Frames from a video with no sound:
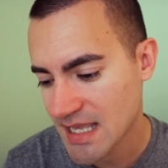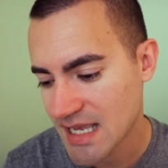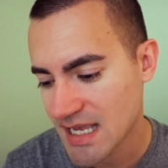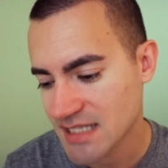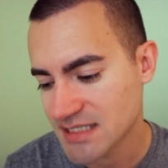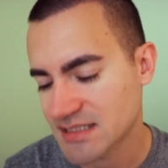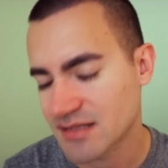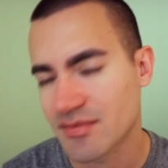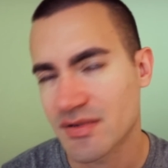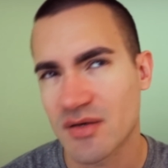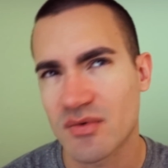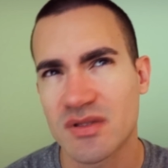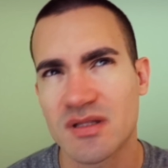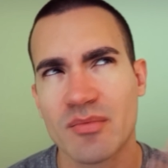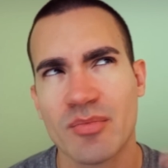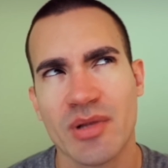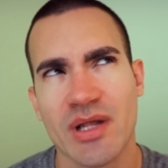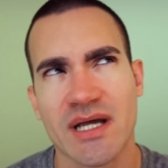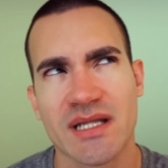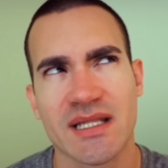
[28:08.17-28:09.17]
And something with
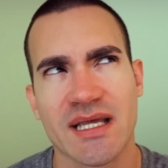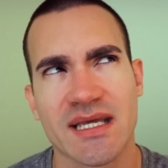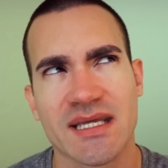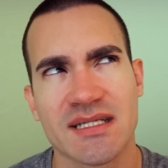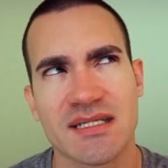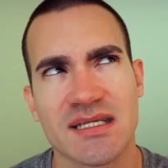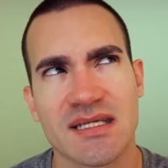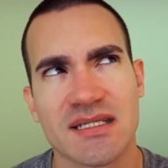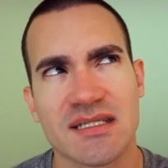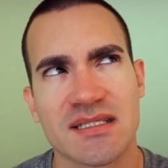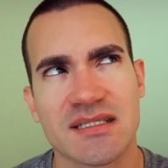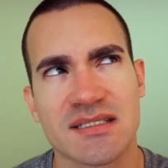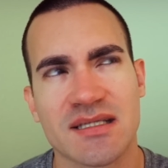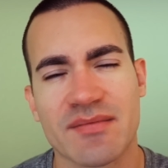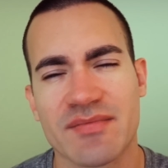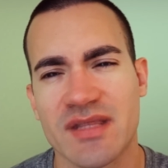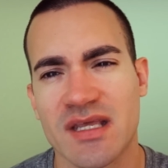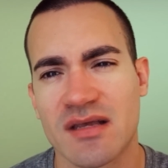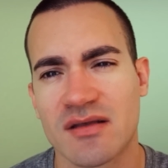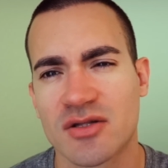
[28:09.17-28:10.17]
the blood, like it did
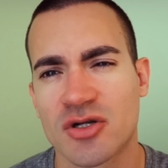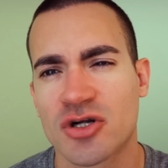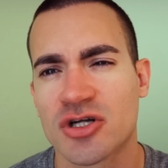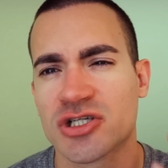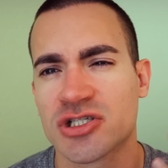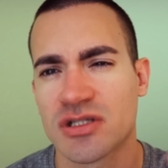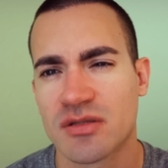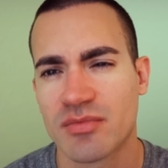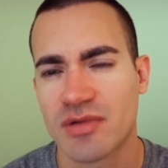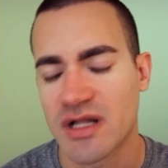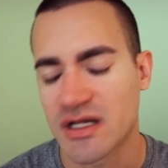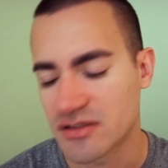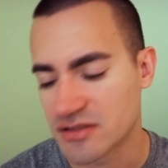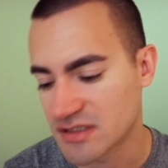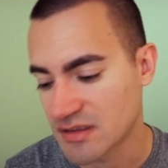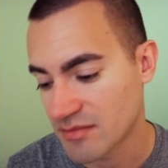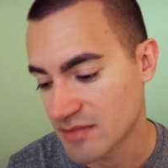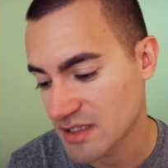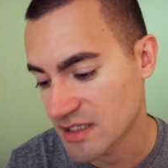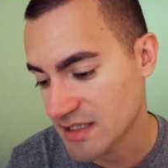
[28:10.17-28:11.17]
something, nourish the blood or
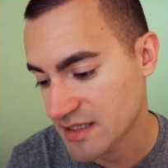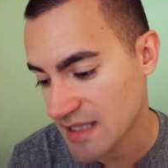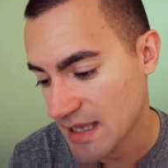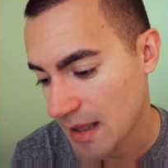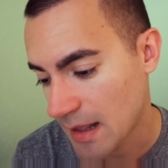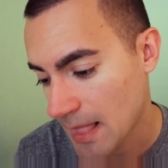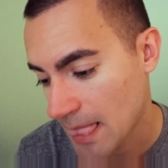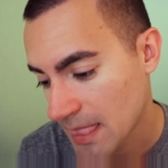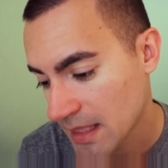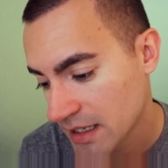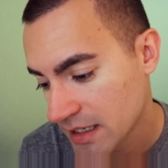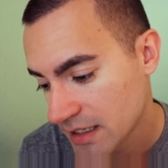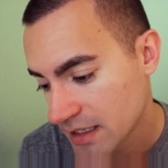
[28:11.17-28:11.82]
something like that.